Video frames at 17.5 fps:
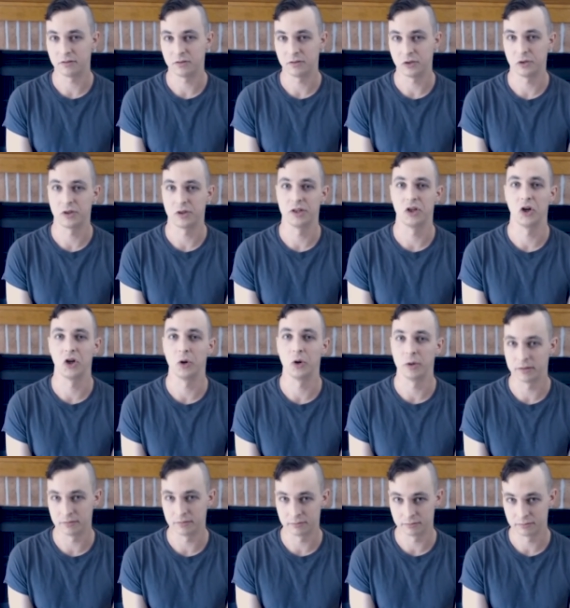You can go
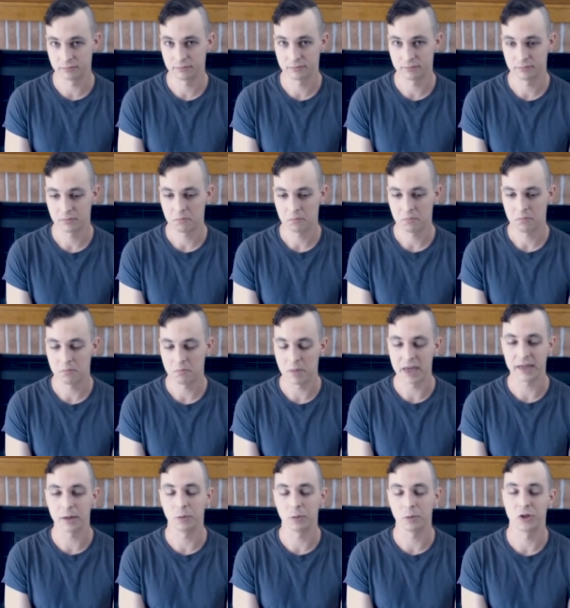and
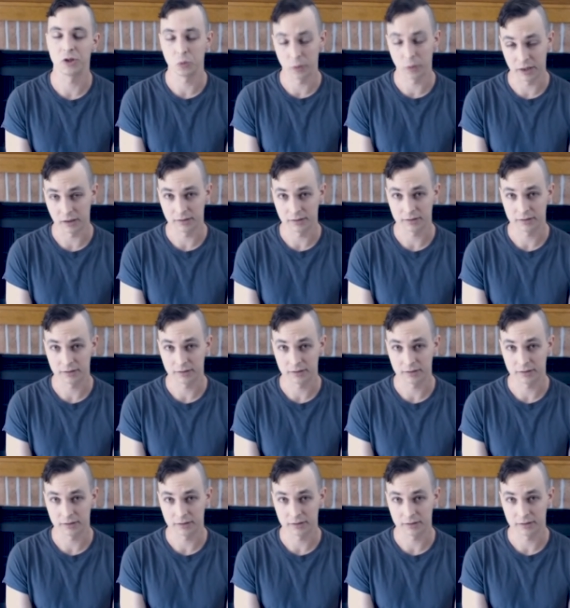make it what you will.